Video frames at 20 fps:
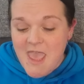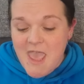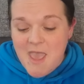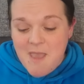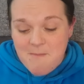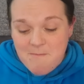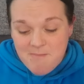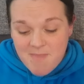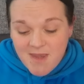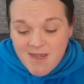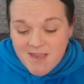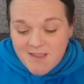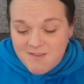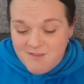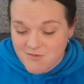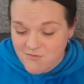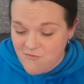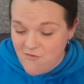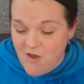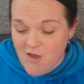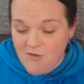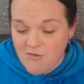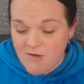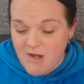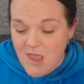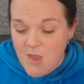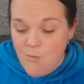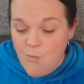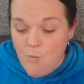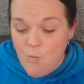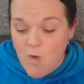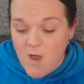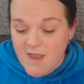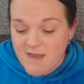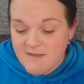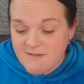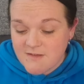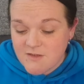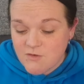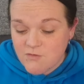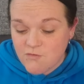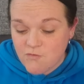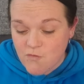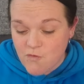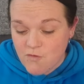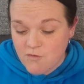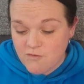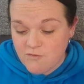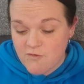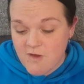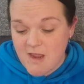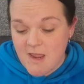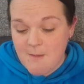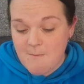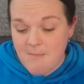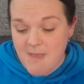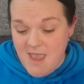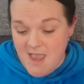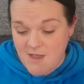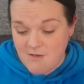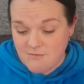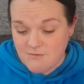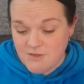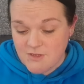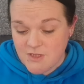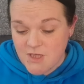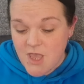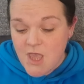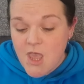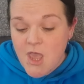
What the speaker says: a mini scroll, and white drawstring pouch.